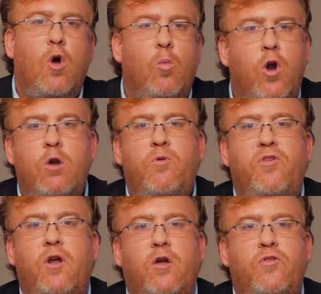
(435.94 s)

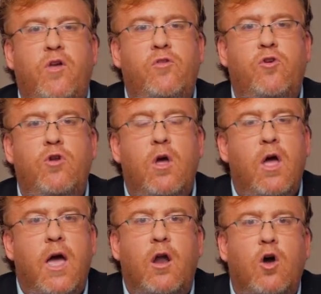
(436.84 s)
100% uncensored,
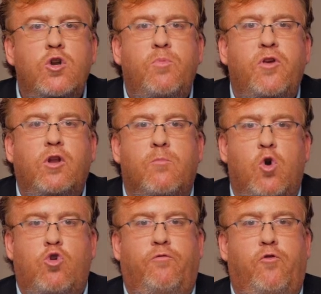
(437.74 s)
and 100%
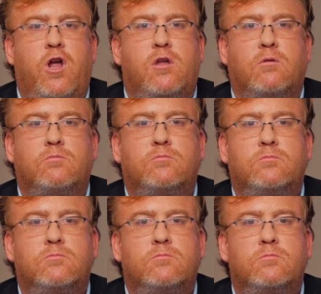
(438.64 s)
commercial-free.
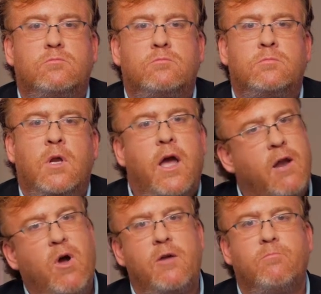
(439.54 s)

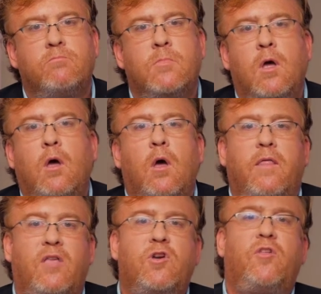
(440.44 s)
Anyway,
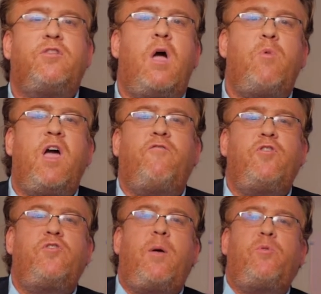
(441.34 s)
that's all the time we have for
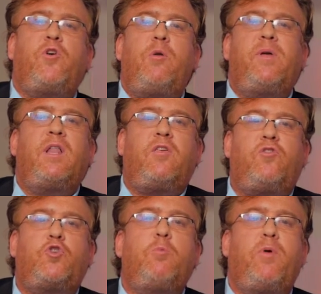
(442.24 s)
this episode of Be Less
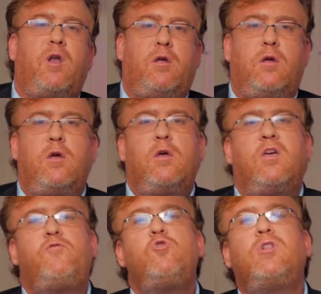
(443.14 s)
Stupid.
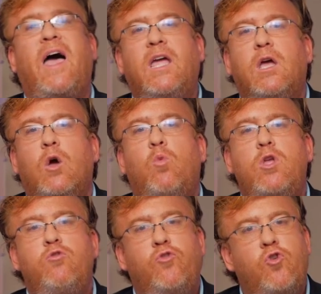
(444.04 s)
If you like
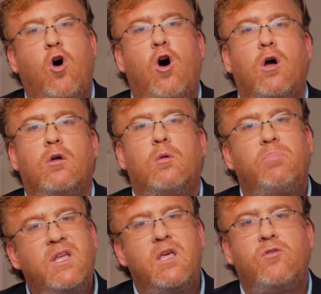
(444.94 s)
what you saw,
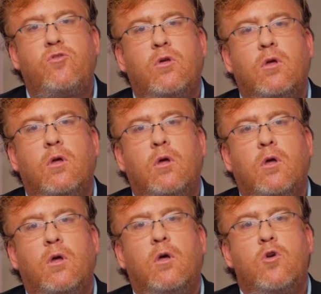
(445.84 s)
please
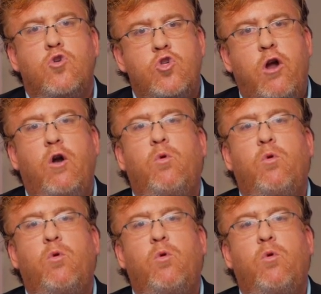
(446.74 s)
share it